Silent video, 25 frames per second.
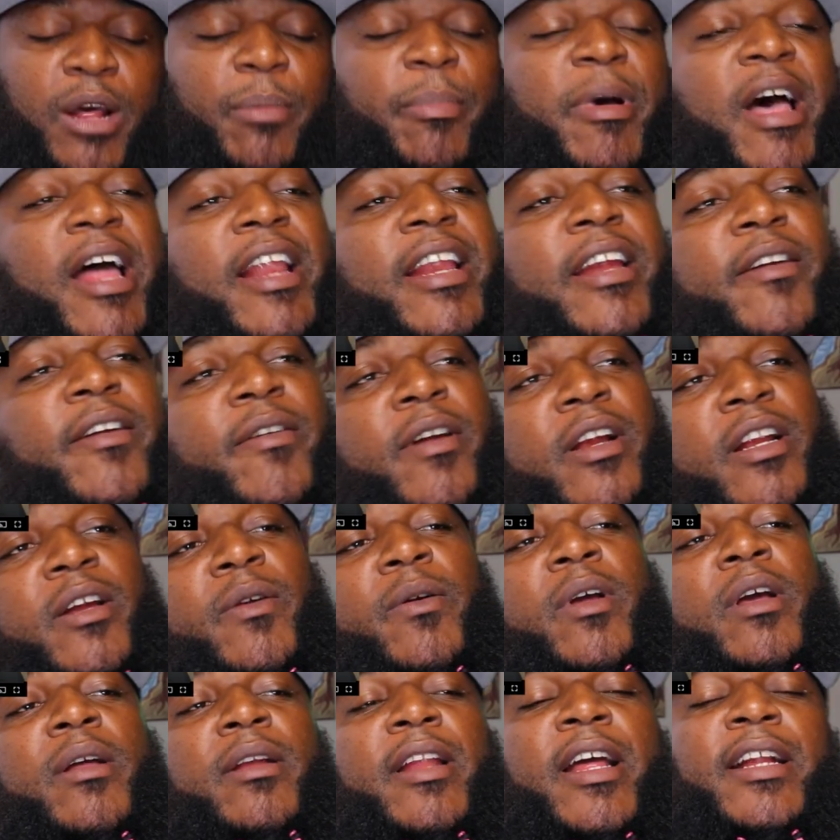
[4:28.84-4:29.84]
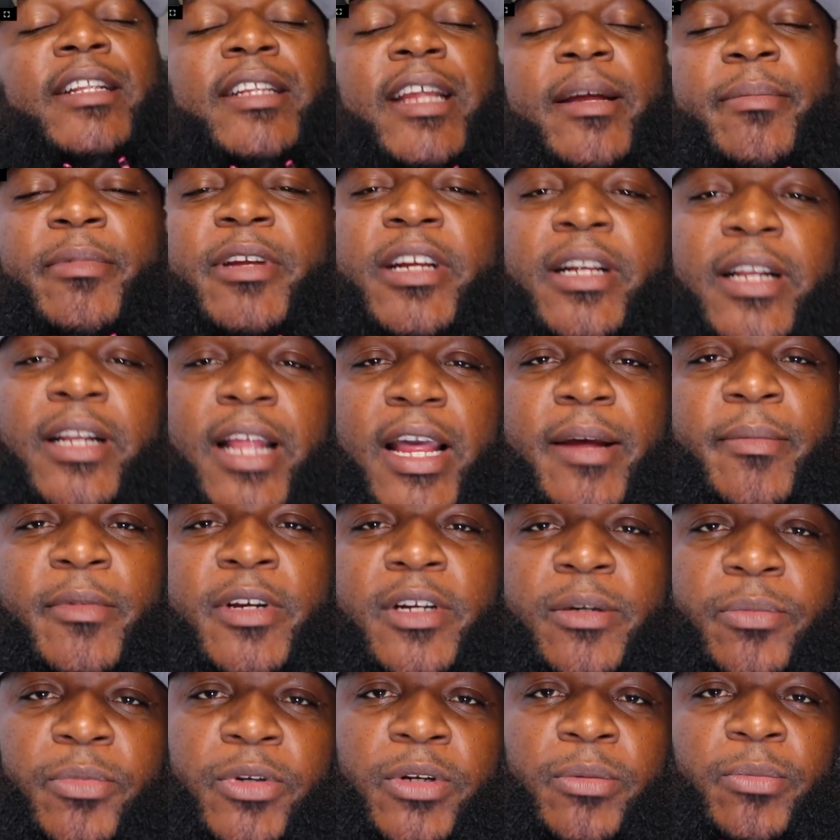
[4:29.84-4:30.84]
nobody really real like they be claiming
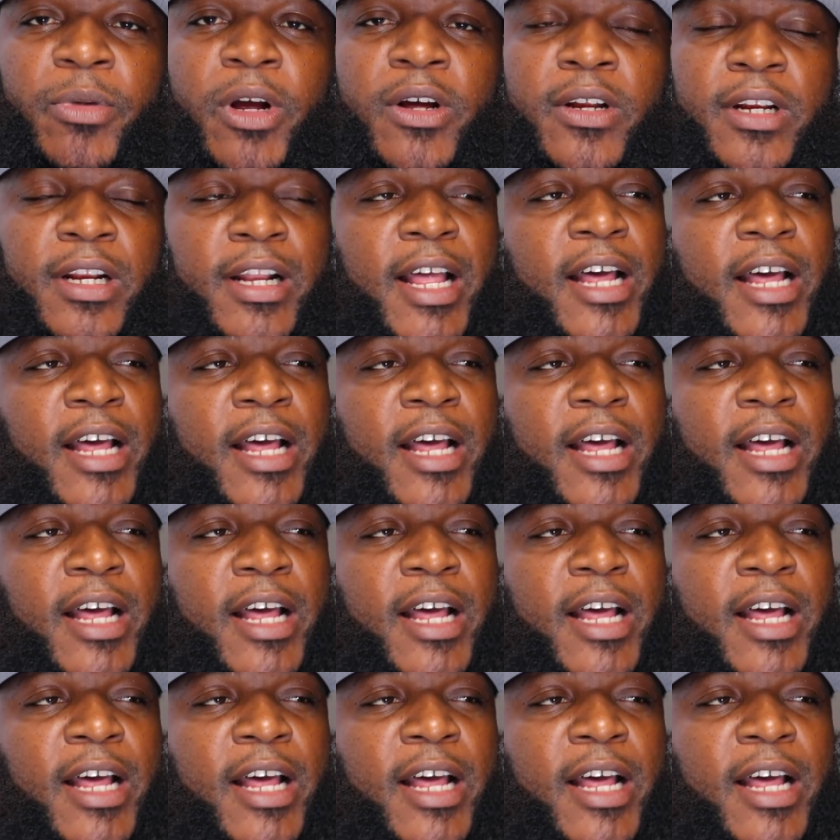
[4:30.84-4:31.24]
to be, bro. A